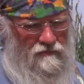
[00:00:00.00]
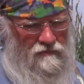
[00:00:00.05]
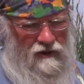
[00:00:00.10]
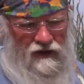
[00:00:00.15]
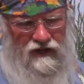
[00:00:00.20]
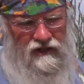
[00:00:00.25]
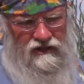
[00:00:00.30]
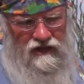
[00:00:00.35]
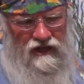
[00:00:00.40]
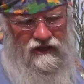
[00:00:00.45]

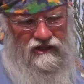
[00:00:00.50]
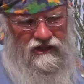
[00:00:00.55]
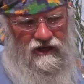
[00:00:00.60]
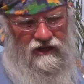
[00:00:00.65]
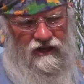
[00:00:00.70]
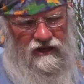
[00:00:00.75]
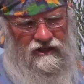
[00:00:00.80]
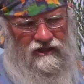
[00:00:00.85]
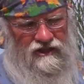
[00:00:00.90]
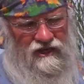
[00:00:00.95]
But it
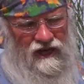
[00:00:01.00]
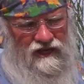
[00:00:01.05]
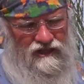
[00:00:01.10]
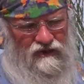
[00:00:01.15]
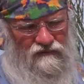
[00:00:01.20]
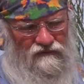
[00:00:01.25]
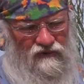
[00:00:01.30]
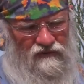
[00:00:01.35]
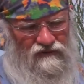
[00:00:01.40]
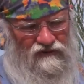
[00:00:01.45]
doesn't. It takes
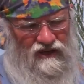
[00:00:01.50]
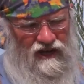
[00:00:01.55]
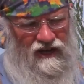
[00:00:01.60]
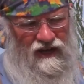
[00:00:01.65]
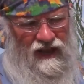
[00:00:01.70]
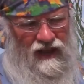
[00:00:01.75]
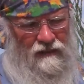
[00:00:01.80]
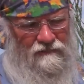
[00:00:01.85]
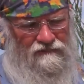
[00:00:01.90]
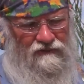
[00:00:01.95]
a
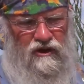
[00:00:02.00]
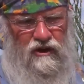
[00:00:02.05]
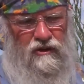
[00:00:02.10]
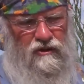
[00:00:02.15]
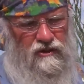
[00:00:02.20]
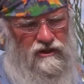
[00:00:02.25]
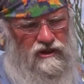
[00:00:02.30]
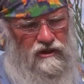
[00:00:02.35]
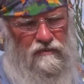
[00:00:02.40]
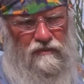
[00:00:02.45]
15 amp
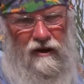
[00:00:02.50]
fuse.